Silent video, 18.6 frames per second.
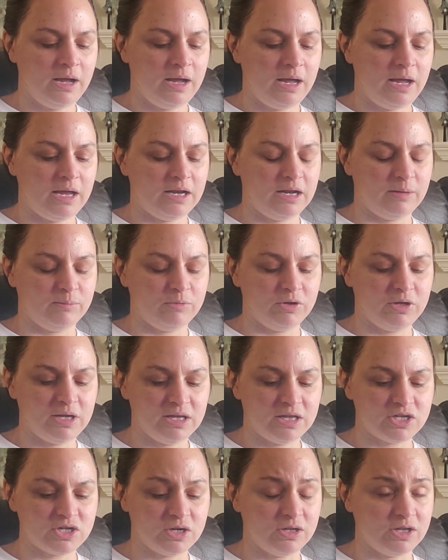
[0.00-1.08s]
and I'm looking at the
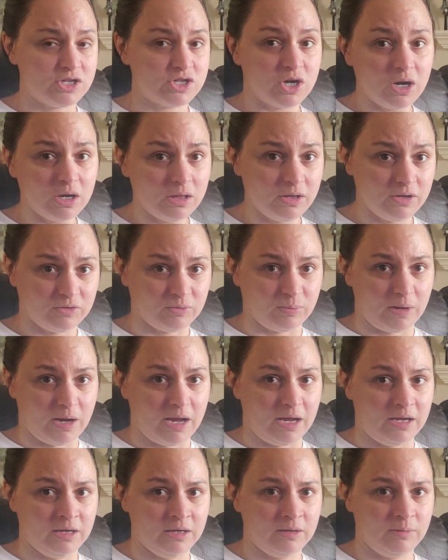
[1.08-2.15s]
chart, and the chart looks
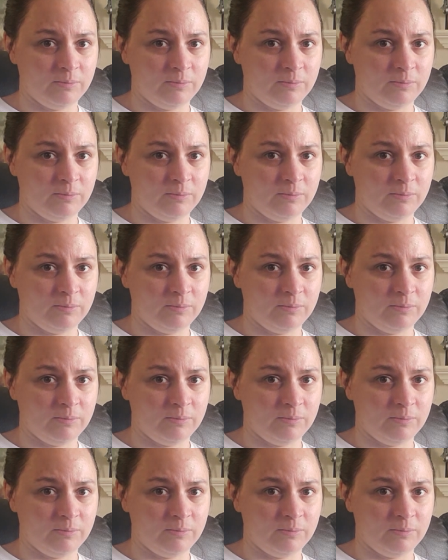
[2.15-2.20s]
right,